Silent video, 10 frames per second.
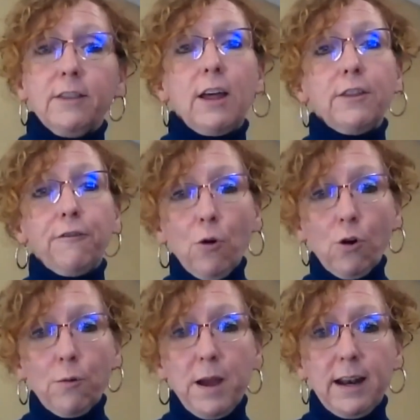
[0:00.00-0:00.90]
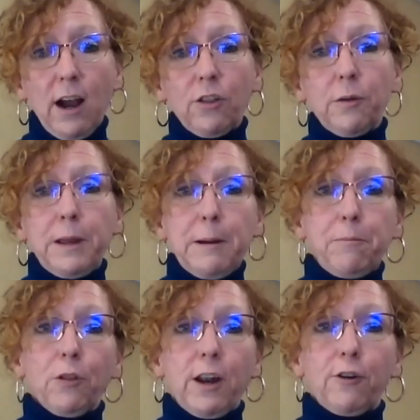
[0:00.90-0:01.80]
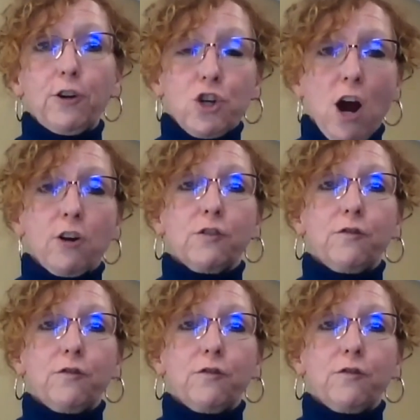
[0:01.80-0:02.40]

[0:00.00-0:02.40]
Then the foremen are the people that are in charge